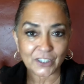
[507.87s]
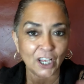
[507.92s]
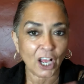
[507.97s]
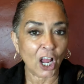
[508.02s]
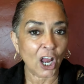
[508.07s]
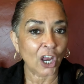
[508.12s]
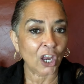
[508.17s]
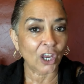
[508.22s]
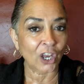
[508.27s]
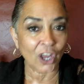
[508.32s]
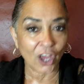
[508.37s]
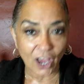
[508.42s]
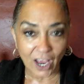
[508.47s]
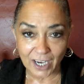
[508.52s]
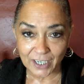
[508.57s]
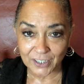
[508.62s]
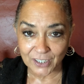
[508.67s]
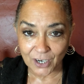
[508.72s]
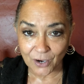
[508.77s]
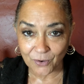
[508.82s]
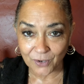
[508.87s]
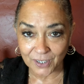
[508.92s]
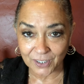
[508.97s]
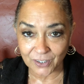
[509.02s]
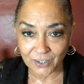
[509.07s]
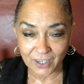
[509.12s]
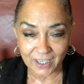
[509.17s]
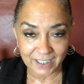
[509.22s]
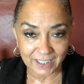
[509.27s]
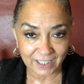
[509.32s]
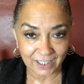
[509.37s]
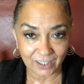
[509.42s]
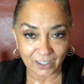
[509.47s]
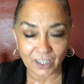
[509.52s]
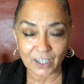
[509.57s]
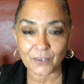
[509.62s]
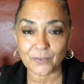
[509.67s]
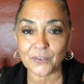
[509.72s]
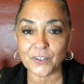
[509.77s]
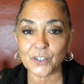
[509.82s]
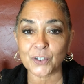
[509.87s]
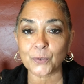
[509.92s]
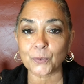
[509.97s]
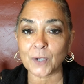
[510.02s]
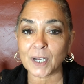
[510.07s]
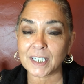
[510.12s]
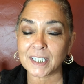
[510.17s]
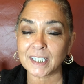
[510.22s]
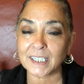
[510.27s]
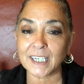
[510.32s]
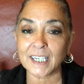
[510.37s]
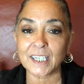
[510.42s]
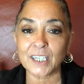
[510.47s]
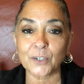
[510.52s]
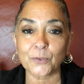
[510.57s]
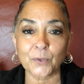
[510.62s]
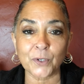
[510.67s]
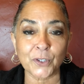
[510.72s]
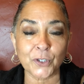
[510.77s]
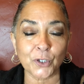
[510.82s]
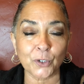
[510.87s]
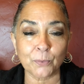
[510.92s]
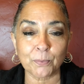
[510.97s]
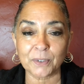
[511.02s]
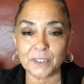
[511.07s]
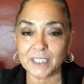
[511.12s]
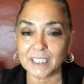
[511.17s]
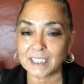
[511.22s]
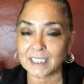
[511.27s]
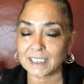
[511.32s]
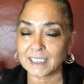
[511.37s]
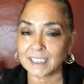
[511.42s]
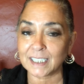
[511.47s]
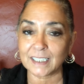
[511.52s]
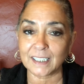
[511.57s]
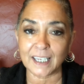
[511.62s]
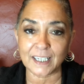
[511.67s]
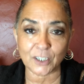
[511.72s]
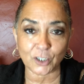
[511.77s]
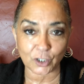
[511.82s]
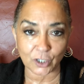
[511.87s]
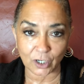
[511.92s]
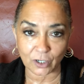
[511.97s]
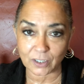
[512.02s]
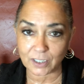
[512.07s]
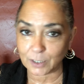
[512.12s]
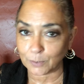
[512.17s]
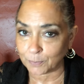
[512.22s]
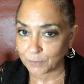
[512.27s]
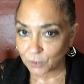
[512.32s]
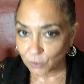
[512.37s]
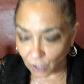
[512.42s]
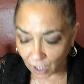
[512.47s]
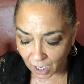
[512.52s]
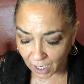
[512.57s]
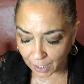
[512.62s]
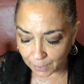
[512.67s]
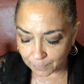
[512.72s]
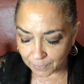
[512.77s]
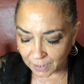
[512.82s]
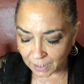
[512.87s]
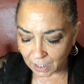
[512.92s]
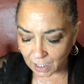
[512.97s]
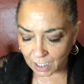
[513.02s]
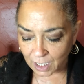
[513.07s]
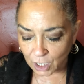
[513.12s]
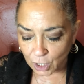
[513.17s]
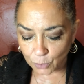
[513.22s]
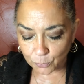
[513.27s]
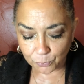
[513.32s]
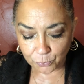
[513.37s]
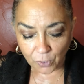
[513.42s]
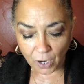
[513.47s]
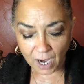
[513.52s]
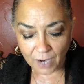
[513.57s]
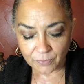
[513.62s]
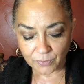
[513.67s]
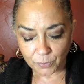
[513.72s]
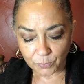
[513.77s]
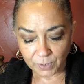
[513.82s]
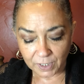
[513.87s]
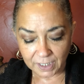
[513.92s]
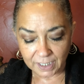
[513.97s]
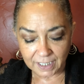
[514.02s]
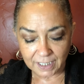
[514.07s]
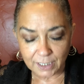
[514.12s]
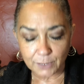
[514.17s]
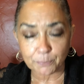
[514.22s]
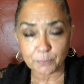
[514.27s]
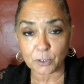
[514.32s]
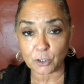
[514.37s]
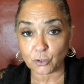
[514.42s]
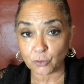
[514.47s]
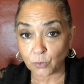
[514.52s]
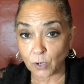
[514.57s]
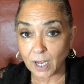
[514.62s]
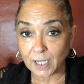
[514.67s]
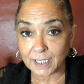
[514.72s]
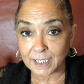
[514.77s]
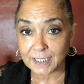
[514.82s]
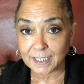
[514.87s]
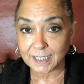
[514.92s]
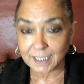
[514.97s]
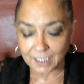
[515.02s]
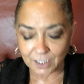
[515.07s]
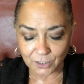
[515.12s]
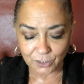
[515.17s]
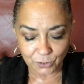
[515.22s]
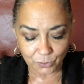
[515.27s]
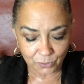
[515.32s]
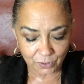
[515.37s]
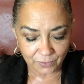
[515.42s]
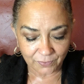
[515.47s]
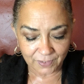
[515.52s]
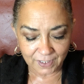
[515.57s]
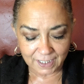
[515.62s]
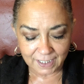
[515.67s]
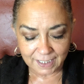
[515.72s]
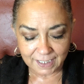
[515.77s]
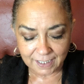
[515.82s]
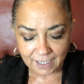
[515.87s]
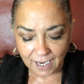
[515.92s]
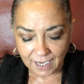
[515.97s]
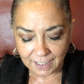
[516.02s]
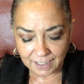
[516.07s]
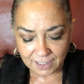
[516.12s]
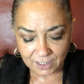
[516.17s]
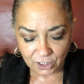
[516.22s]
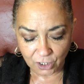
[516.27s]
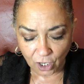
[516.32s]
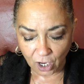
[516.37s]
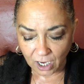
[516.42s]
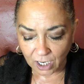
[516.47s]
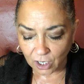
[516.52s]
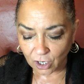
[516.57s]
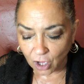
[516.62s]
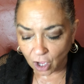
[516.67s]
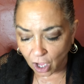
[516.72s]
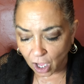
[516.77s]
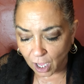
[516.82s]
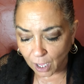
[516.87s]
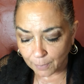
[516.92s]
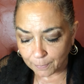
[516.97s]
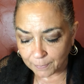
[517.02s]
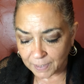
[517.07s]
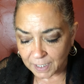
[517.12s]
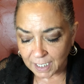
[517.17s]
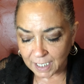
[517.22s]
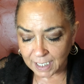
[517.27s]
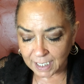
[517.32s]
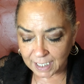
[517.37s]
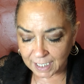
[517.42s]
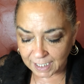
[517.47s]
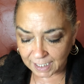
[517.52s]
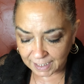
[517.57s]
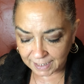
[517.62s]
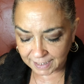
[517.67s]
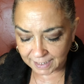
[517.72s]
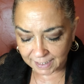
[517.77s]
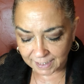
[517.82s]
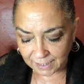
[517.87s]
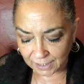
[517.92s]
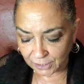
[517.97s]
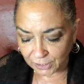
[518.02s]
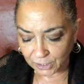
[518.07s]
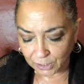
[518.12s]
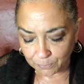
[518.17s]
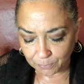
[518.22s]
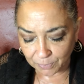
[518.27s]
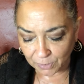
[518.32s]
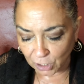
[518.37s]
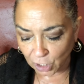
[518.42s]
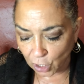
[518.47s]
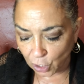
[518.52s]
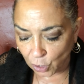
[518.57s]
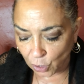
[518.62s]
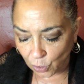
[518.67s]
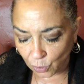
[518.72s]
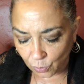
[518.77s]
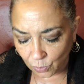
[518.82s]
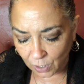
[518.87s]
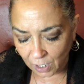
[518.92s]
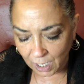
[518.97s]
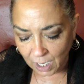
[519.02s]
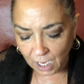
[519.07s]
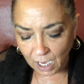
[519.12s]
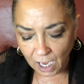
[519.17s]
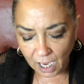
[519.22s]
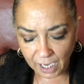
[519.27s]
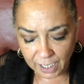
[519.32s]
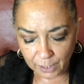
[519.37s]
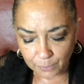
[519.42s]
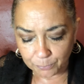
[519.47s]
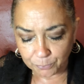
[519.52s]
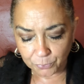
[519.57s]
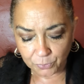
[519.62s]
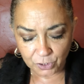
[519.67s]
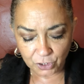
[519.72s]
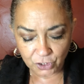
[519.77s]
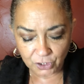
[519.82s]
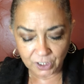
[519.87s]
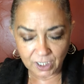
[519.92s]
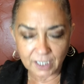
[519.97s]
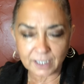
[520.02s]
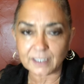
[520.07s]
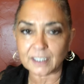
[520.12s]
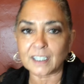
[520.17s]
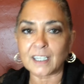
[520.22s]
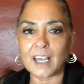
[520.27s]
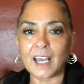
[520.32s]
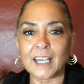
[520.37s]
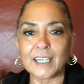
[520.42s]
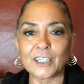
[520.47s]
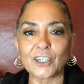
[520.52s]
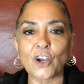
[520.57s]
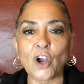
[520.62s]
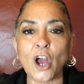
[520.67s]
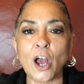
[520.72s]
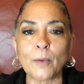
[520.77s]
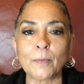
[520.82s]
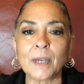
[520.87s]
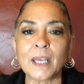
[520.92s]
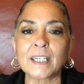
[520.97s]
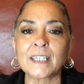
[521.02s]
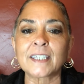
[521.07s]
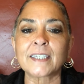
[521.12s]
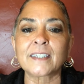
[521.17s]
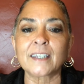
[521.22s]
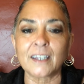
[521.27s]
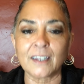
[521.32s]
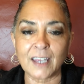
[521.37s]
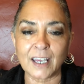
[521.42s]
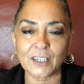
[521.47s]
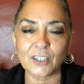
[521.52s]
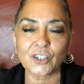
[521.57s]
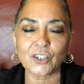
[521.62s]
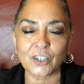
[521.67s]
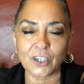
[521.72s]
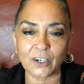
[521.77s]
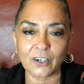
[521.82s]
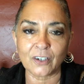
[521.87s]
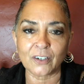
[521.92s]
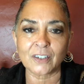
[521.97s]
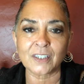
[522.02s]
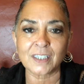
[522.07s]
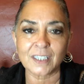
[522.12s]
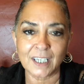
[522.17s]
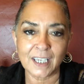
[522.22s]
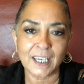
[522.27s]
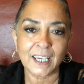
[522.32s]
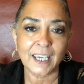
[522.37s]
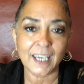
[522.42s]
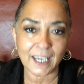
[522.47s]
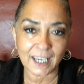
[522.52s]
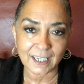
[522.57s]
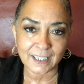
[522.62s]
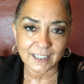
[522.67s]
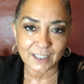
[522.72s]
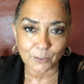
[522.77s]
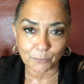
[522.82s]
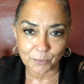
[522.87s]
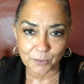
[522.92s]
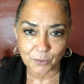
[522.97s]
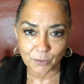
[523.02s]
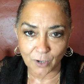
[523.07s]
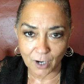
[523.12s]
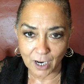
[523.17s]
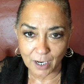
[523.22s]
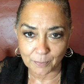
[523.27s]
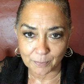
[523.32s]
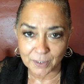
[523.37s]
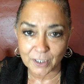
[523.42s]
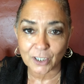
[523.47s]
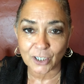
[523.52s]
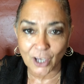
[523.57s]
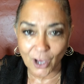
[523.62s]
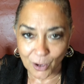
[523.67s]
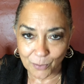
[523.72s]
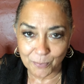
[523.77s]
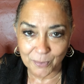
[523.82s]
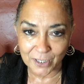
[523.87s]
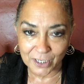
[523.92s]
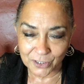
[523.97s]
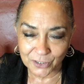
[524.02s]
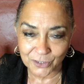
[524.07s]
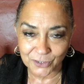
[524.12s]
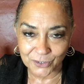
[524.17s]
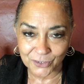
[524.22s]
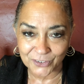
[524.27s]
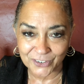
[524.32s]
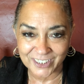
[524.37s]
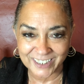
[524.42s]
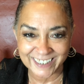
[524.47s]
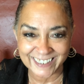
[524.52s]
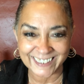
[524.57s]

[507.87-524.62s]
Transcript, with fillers: a lot going on here. If this resonated with you, please click like, share, and subscribe private readings, Insights.com. It's in the link below. I appreciate the kind comments, the like shares, and subscribes. God bless you.